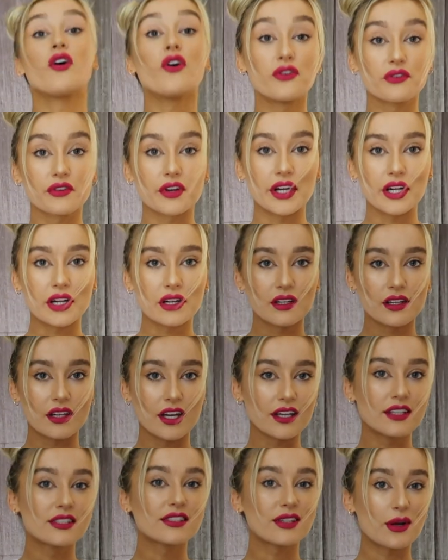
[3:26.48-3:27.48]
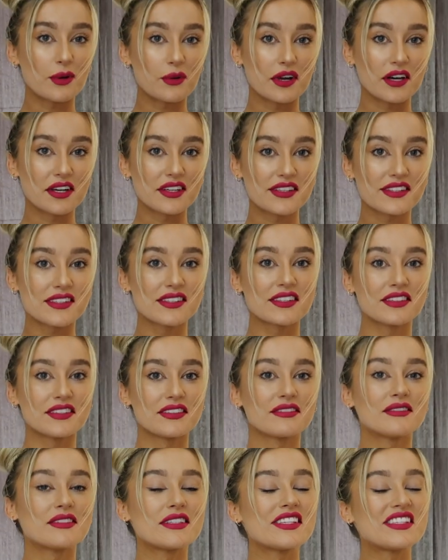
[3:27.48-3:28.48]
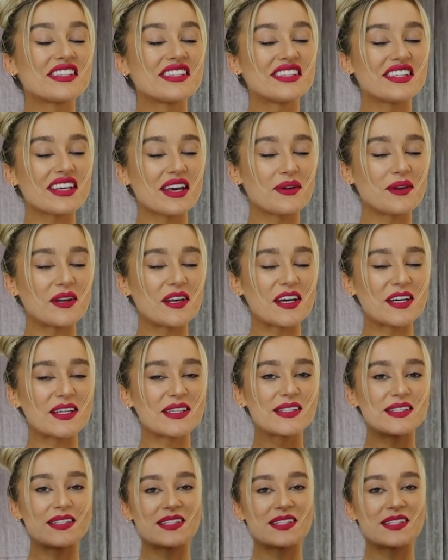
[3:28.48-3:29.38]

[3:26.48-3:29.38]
unreal. Like, so nice. So nice.